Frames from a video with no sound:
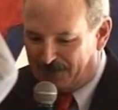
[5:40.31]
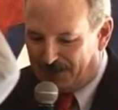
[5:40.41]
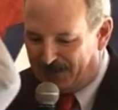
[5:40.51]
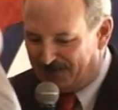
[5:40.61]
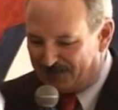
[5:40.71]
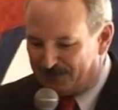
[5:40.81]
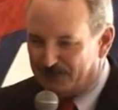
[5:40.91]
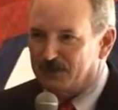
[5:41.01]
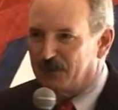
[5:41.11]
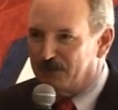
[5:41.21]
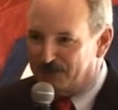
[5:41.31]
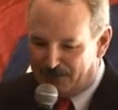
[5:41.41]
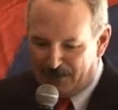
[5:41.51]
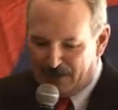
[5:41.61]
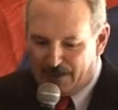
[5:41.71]
today. So
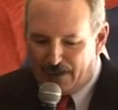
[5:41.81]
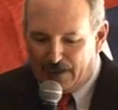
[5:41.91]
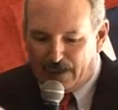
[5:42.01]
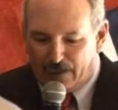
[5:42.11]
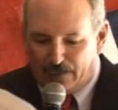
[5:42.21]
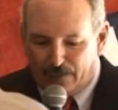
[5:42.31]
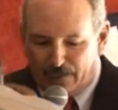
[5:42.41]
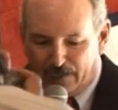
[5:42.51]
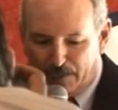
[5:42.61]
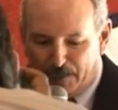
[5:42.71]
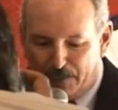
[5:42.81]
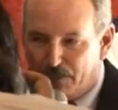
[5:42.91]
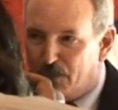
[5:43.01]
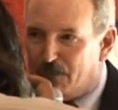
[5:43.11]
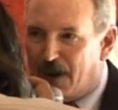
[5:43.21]
let me
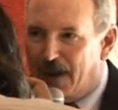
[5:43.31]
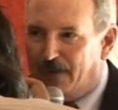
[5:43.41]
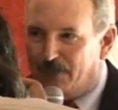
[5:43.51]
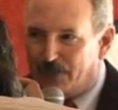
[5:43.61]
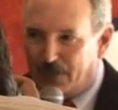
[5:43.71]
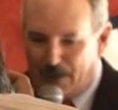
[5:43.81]
move on.